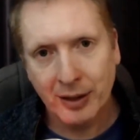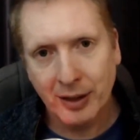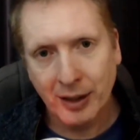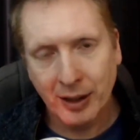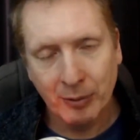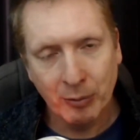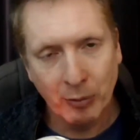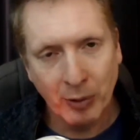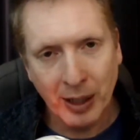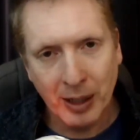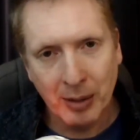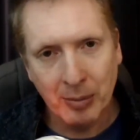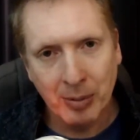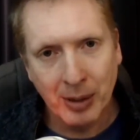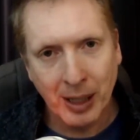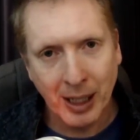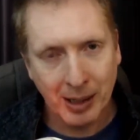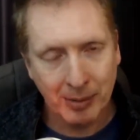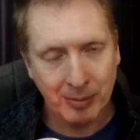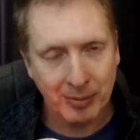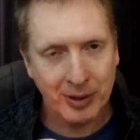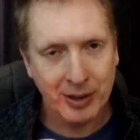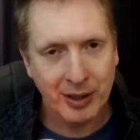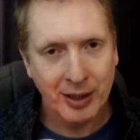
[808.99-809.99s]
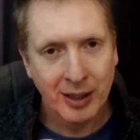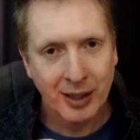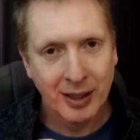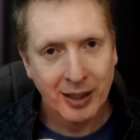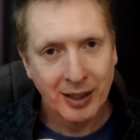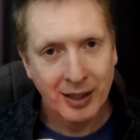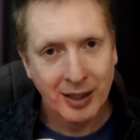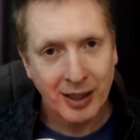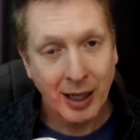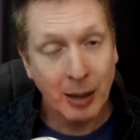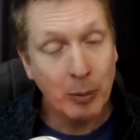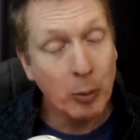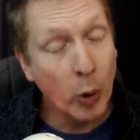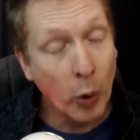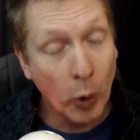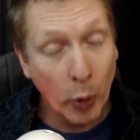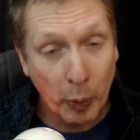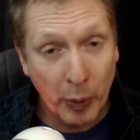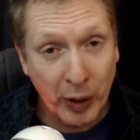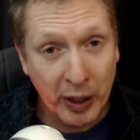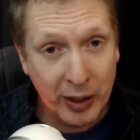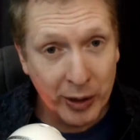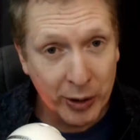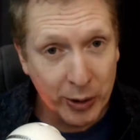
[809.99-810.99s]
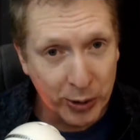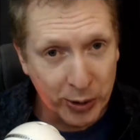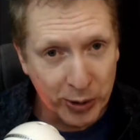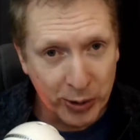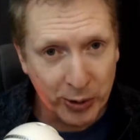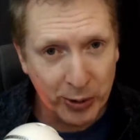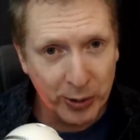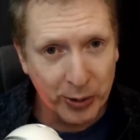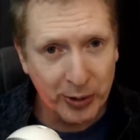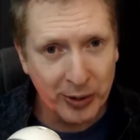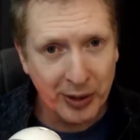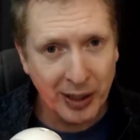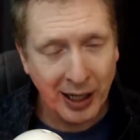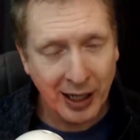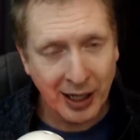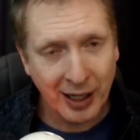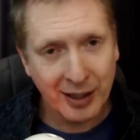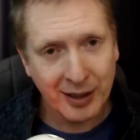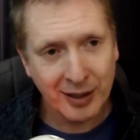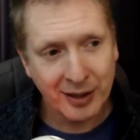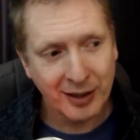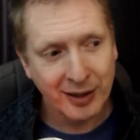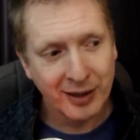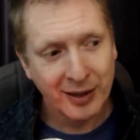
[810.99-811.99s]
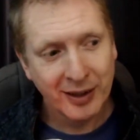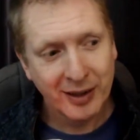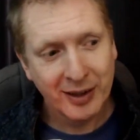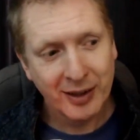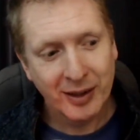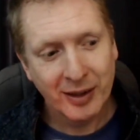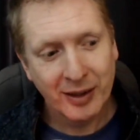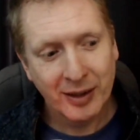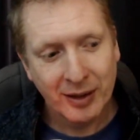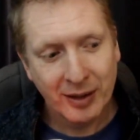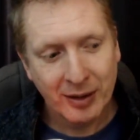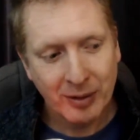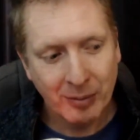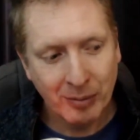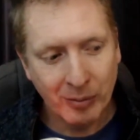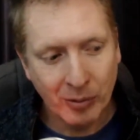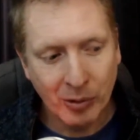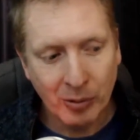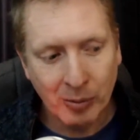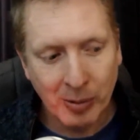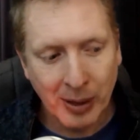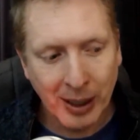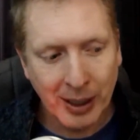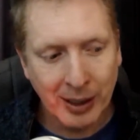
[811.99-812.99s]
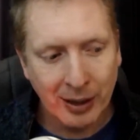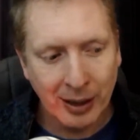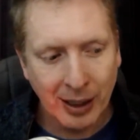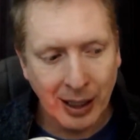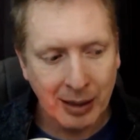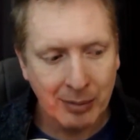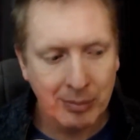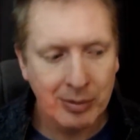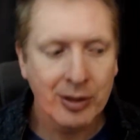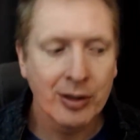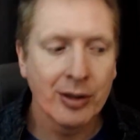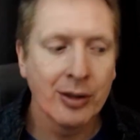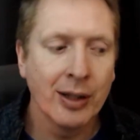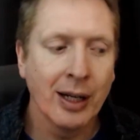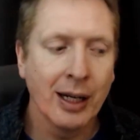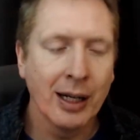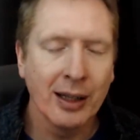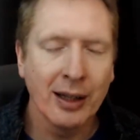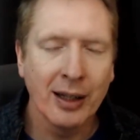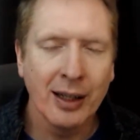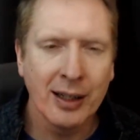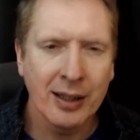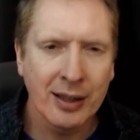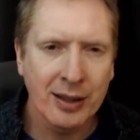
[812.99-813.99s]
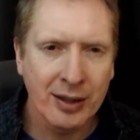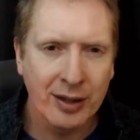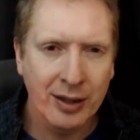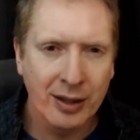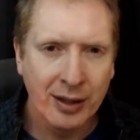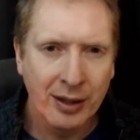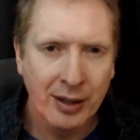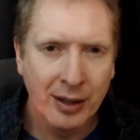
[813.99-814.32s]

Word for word: and web apps I'm hoping to soon add mobile apps to that list.